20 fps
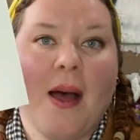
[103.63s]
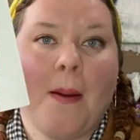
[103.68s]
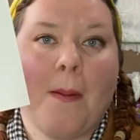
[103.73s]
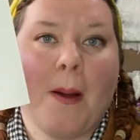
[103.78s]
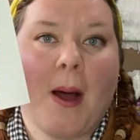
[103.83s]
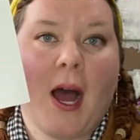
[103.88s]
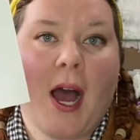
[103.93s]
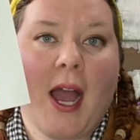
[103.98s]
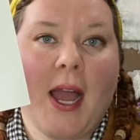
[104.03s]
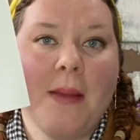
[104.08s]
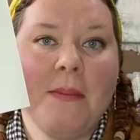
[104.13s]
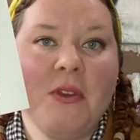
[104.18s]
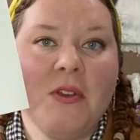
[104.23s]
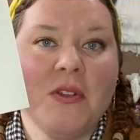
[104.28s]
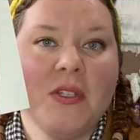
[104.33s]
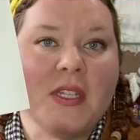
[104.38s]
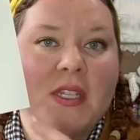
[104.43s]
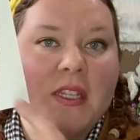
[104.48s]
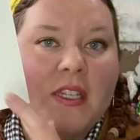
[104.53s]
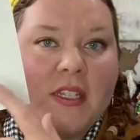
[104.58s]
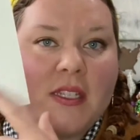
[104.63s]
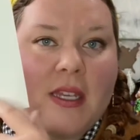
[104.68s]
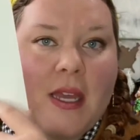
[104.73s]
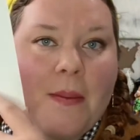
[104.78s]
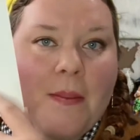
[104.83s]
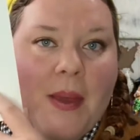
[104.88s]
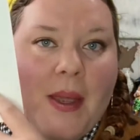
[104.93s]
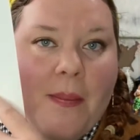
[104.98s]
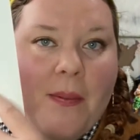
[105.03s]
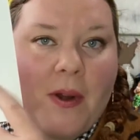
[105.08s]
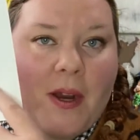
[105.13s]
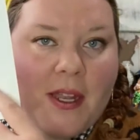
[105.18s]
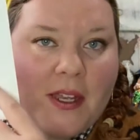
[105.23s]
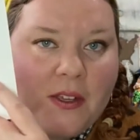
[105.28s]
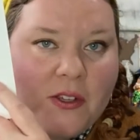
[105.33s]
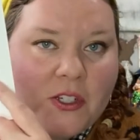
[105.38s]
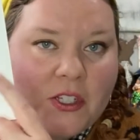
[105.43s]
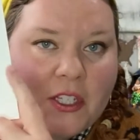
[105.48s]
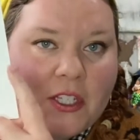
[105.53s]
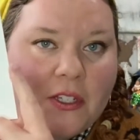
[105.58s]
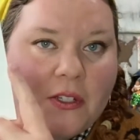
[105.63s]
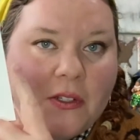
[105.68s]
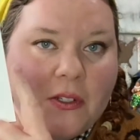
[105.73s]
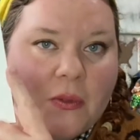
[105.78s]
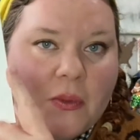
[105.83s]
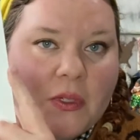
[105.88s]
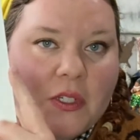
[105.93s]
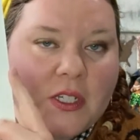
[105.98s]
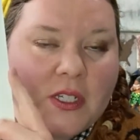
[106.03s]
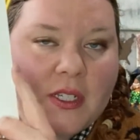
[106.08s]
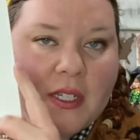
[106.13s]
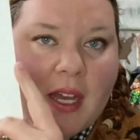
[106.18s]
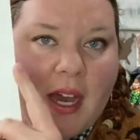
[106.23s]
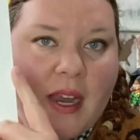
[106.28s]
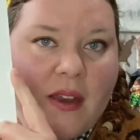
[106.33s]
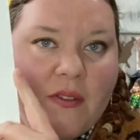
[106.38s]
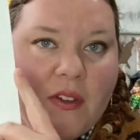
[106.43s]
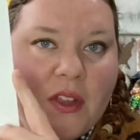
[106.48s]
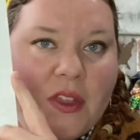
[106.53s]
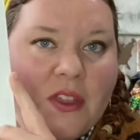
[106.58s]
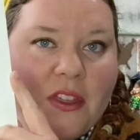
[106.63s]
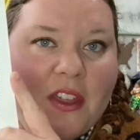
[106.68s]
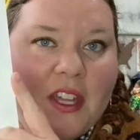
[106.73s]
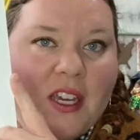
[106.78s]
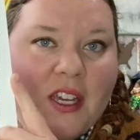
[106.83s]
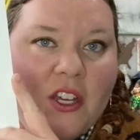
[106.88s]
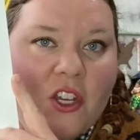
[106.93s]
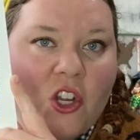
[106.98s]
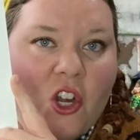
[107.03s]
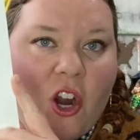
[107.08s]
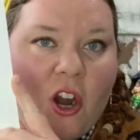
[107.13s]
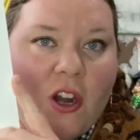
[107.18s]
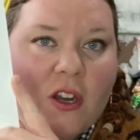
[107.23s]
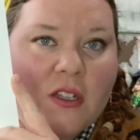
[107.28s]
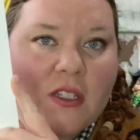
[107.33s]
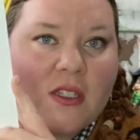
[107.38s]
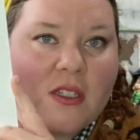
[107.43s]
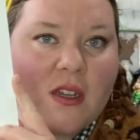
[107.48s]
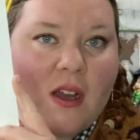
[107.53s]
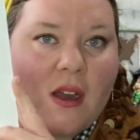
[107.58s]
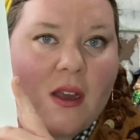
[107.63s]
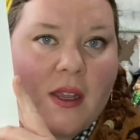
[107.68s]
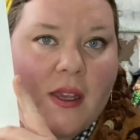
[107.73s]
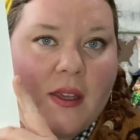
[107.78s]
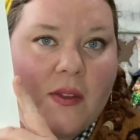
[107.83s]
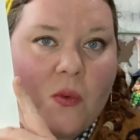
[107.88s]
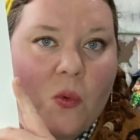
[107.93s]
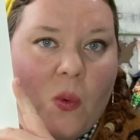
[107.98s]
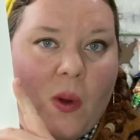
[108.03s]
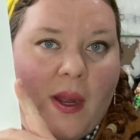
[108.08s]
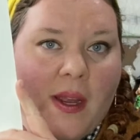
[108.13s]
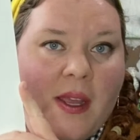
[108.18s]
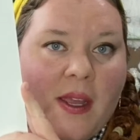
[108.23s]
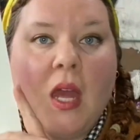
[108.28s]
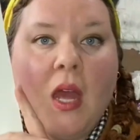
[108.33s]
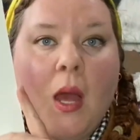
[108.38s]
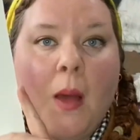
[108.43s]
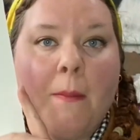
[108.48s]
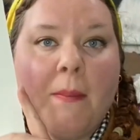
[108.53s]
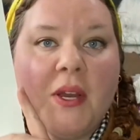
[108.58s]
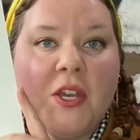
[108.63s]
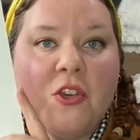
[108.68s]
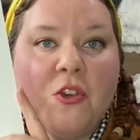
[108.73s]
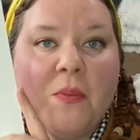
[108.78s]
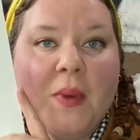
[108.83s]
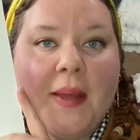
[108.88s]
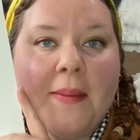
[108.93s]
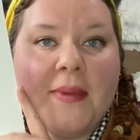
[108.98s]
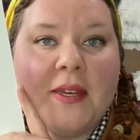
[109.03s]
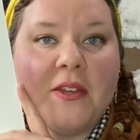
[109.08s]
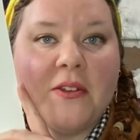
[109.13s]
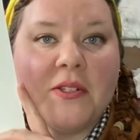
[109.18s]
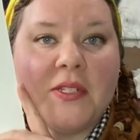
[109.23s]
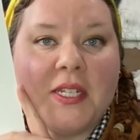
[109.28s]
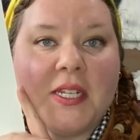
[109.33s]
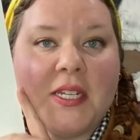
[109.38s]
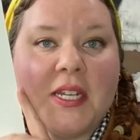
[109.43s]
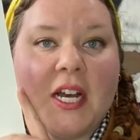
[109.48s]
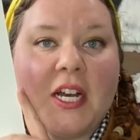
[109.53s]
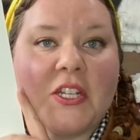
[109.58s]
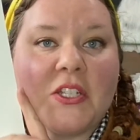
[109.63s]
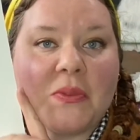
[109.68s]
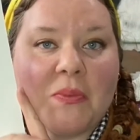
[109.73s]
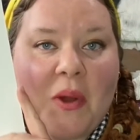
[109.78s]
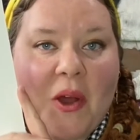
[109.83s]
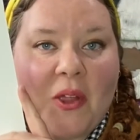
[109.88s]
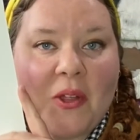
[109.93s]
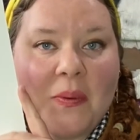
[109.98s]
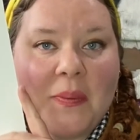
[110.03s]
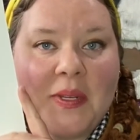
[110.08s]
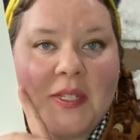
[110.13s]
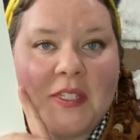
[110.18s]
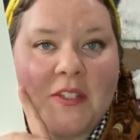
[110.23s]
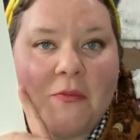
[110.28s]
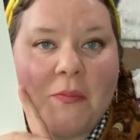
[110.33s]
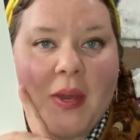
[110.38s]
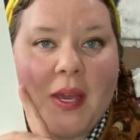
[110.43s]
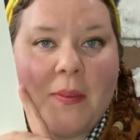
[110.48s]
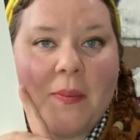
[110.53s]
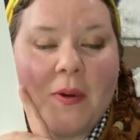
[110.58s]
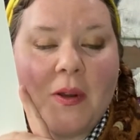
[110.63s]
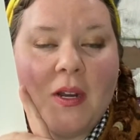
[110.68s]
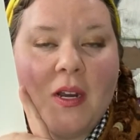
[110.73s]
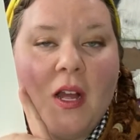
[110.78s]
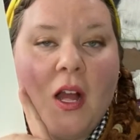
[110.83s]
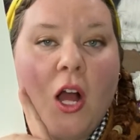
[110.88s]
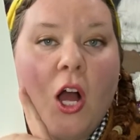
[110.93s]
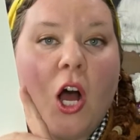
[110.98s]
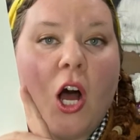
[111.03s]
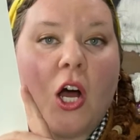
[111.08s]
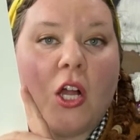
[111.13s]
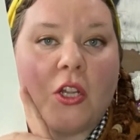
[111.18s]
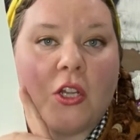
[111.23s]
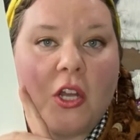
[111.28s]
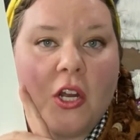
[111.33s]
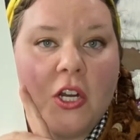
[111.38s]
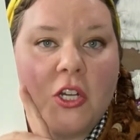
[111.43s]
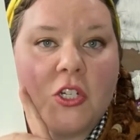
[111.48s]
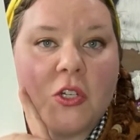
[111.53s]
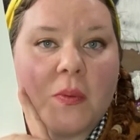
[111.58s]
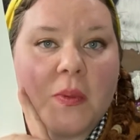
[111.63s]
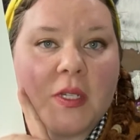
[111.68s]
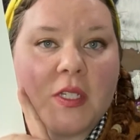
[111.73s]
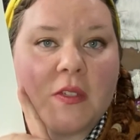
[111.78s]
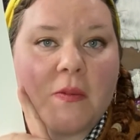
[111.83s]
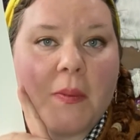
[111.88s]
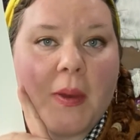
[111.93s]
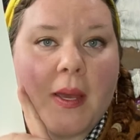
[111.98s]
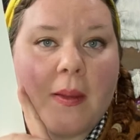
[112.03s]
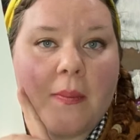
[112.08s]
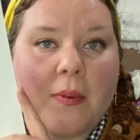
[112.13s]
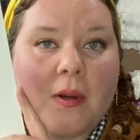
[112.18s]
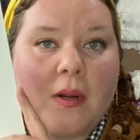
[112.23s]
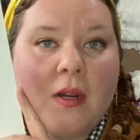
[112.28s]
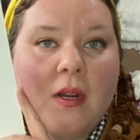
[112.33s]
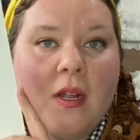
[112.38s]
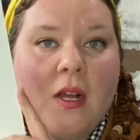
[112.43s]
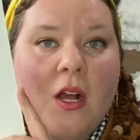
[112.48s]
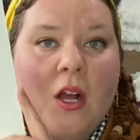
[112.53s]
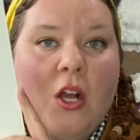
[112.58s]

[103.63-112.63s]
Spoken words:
I'm using the same paper I usually use, which is kind of a thick cardstock in white, but you might be using a smaller piece of paper, a larger piece of paper.